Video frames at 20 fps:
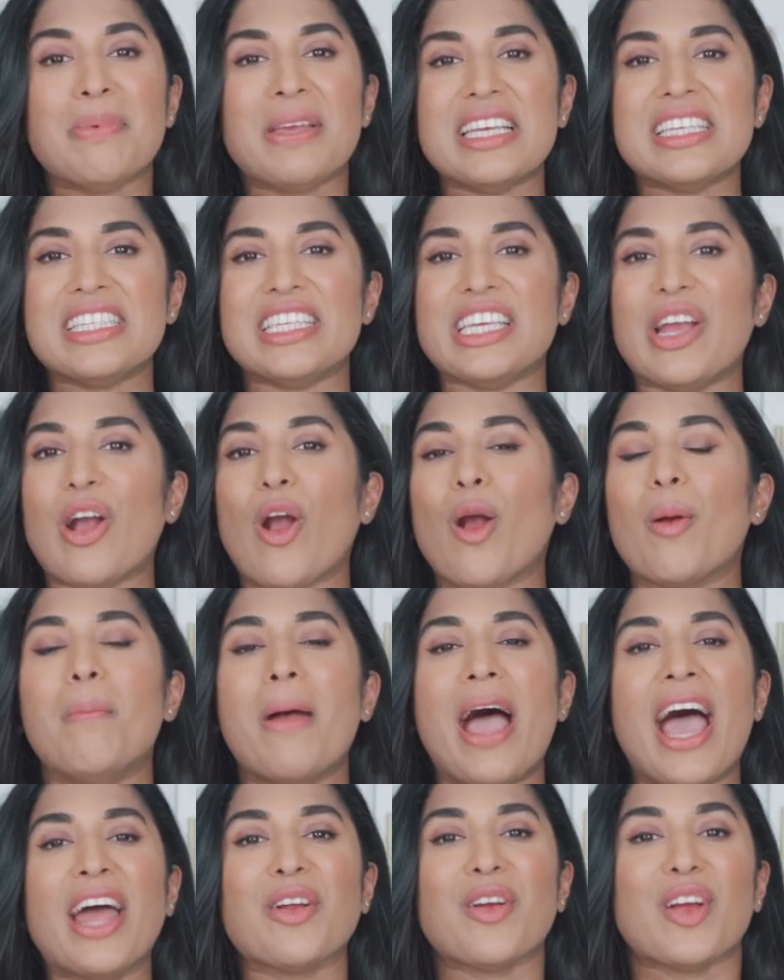peasy, our
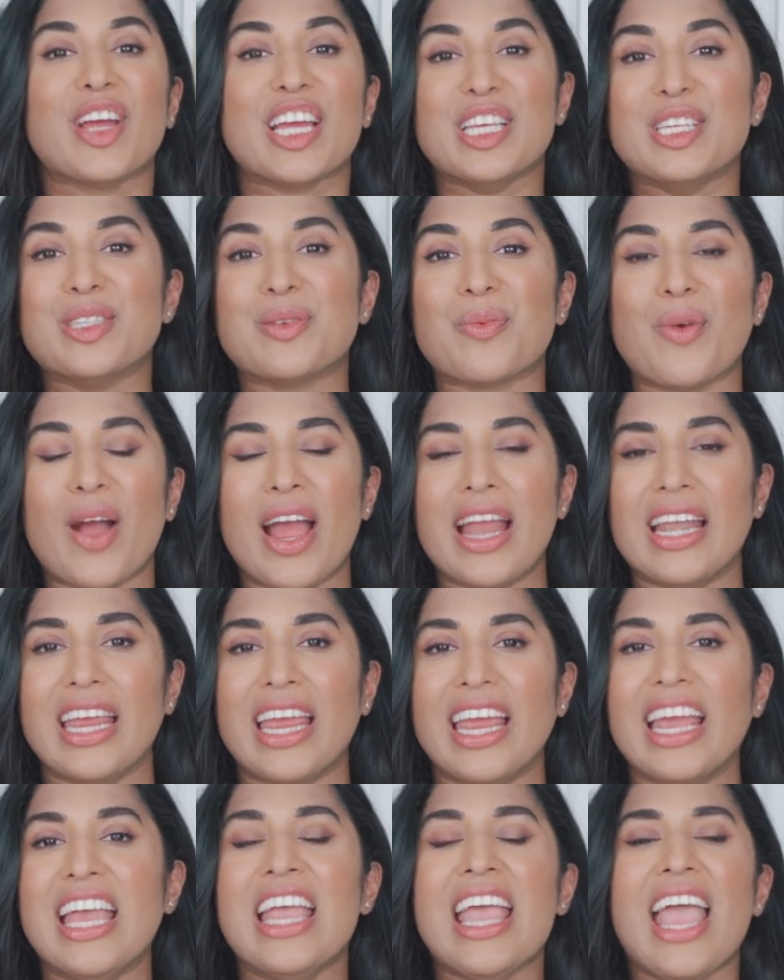batter is
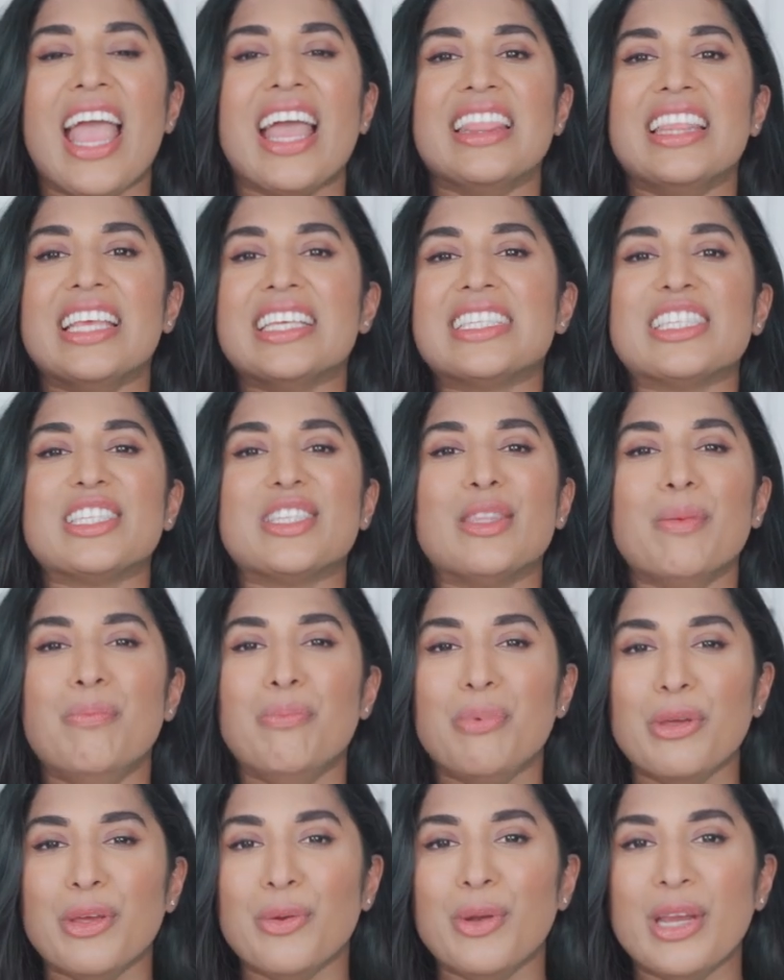ready, and this is the
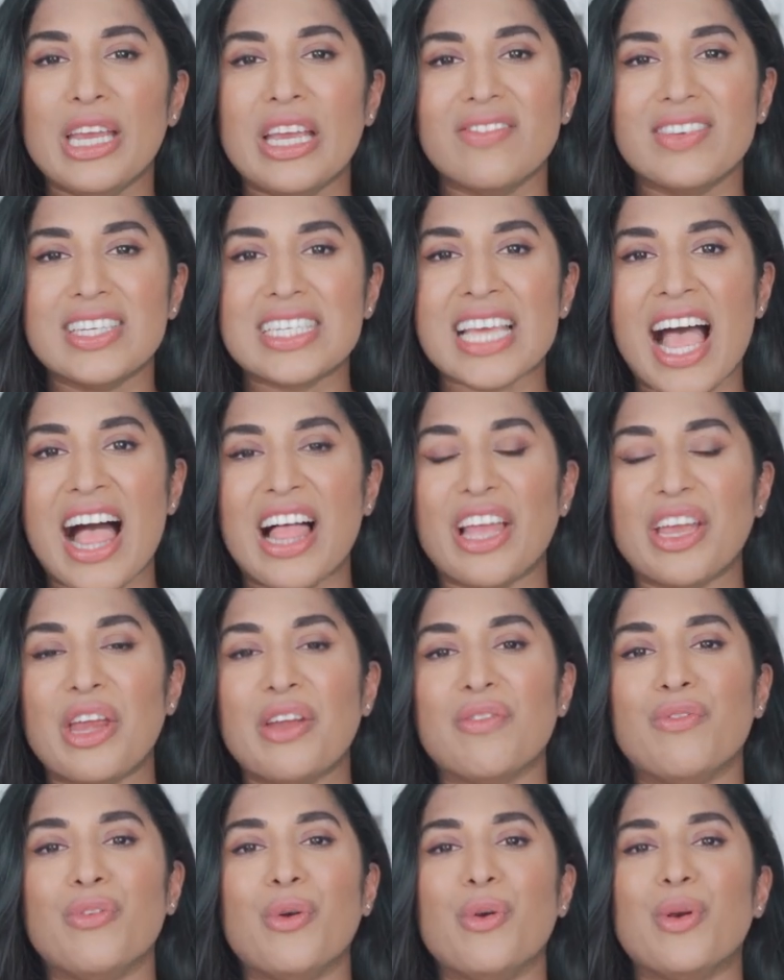beauty of
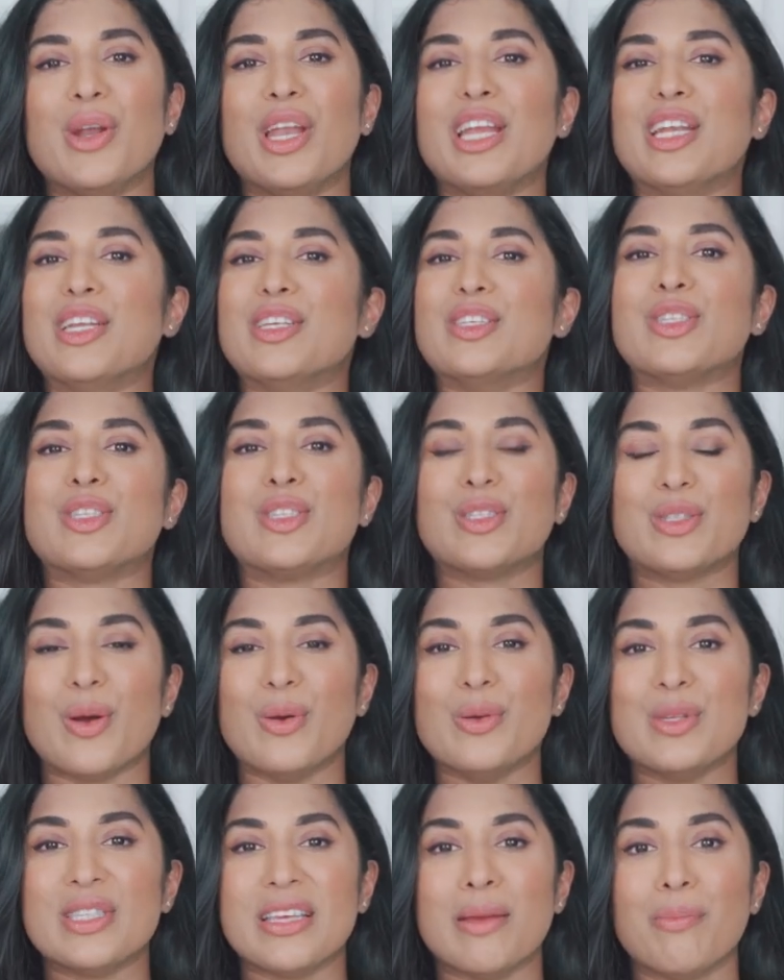Italian food. It is
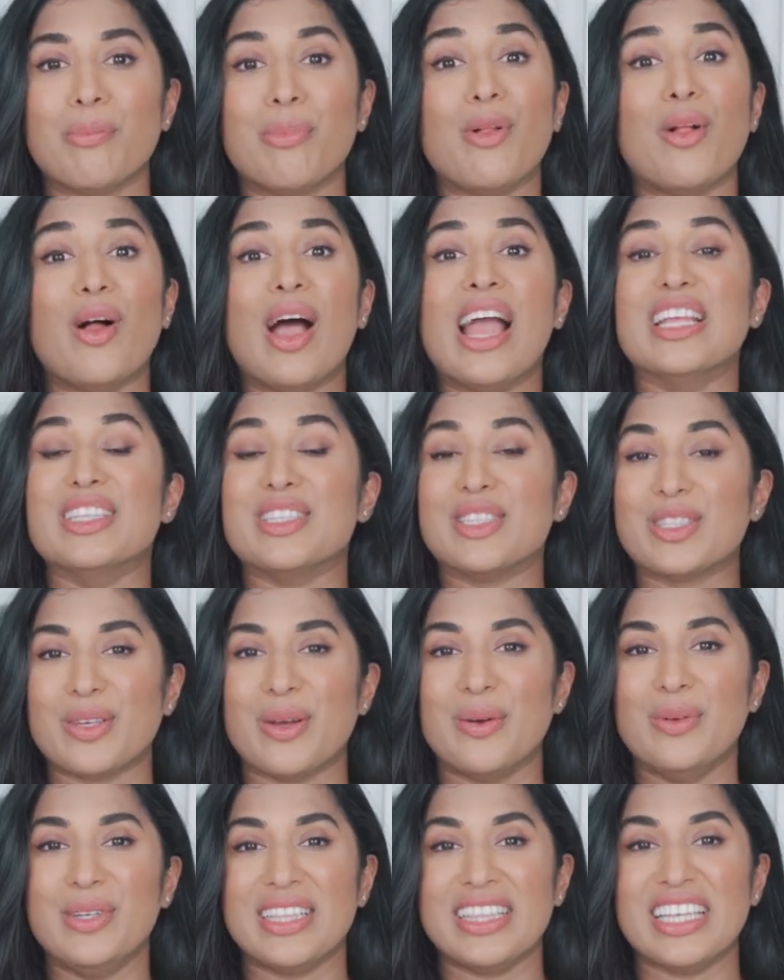so simple and
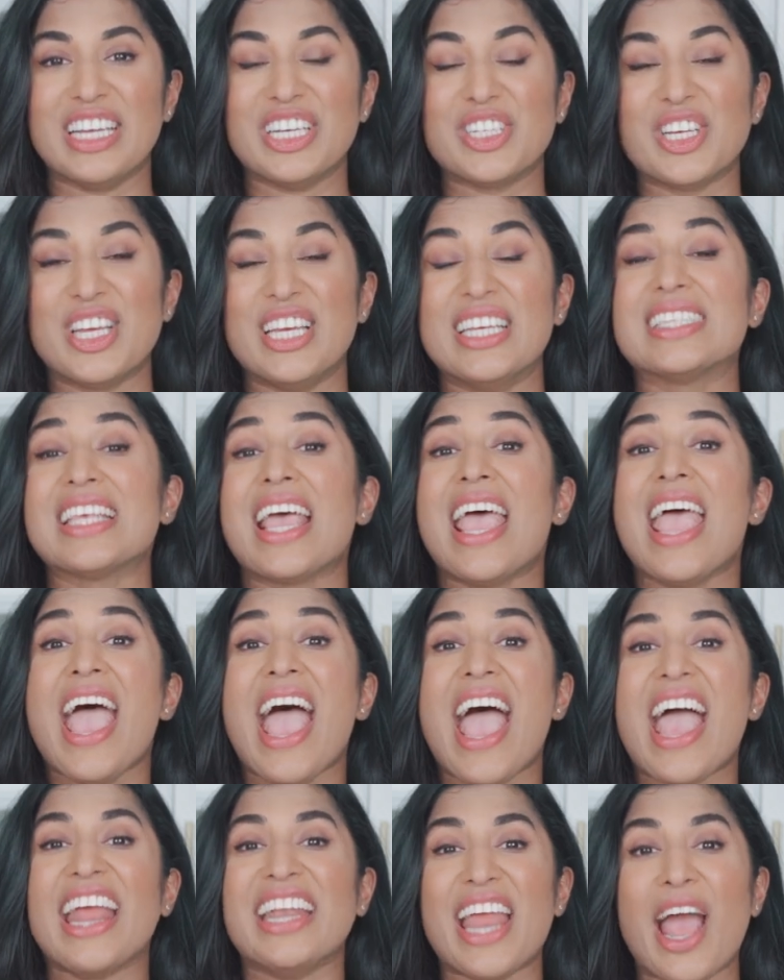so delicious.
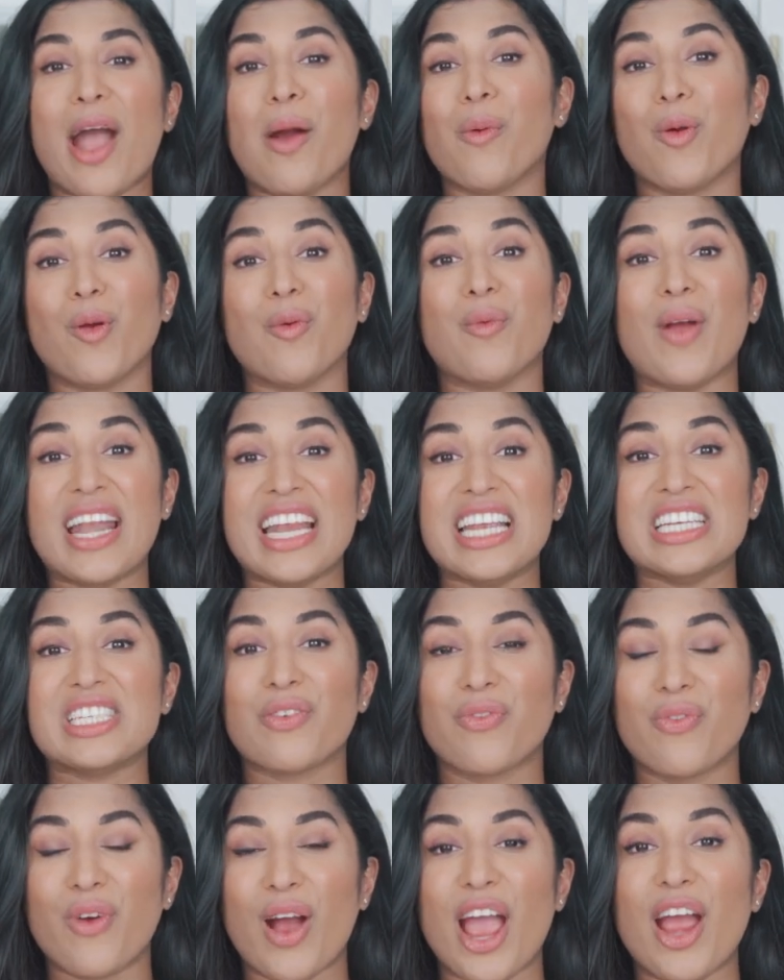And now we're ready
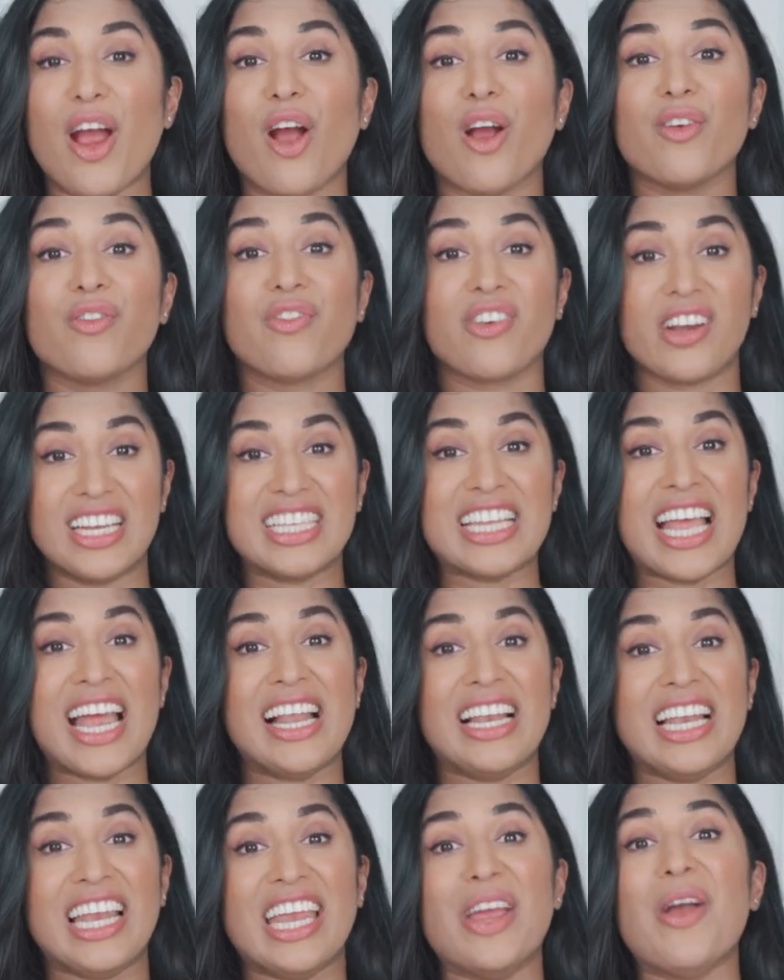to fry our
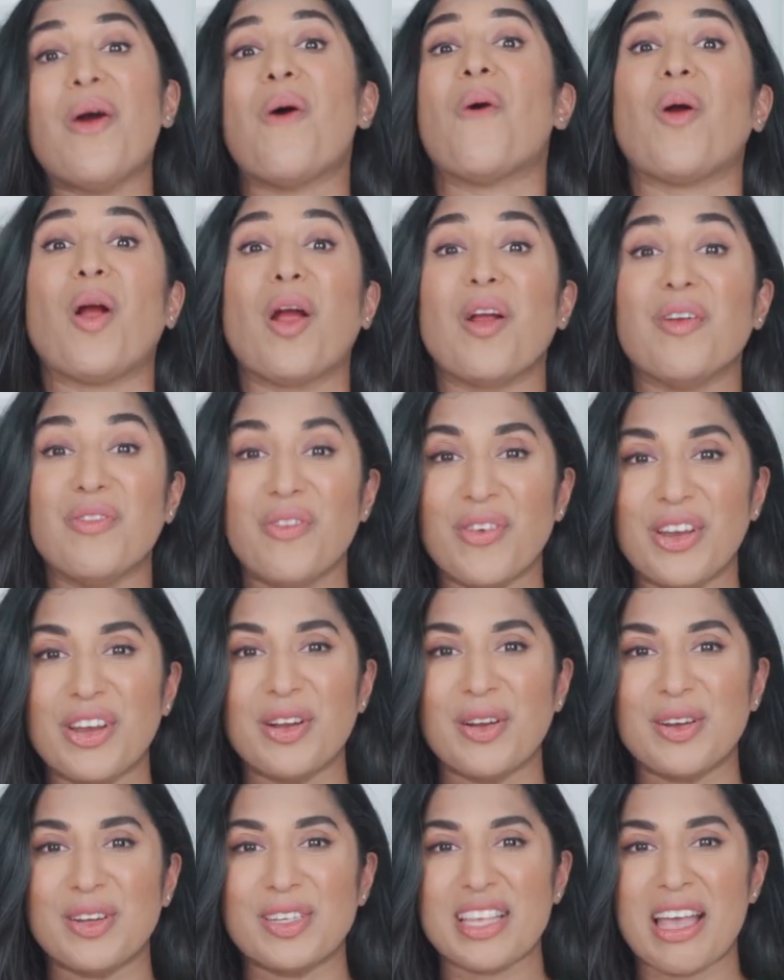fritelli, or our
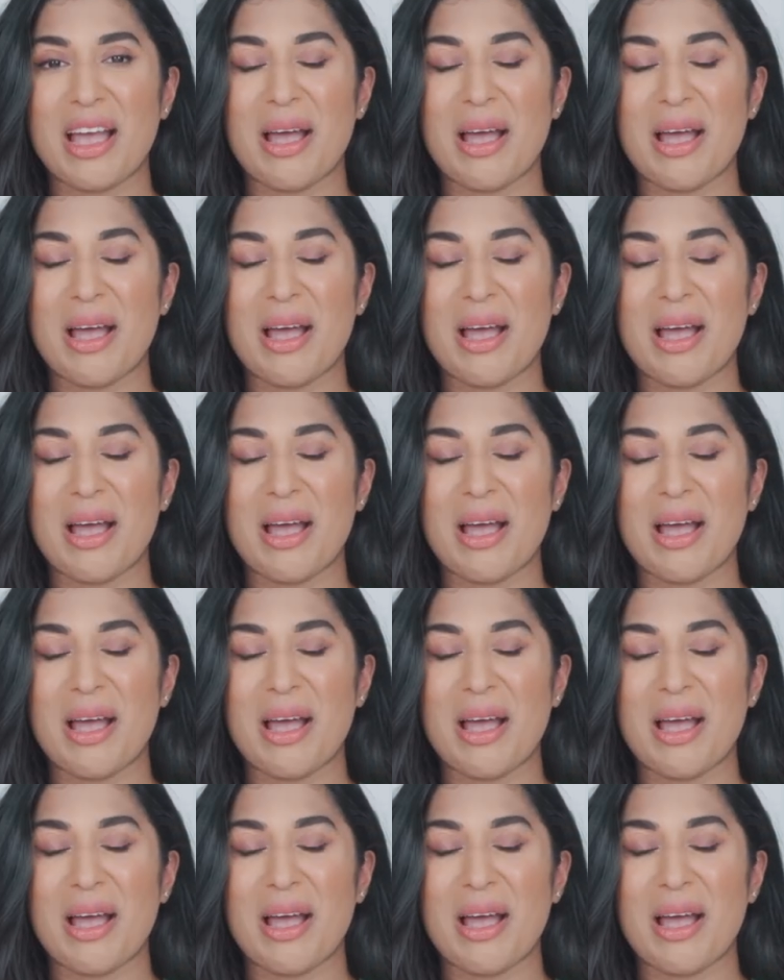fritters,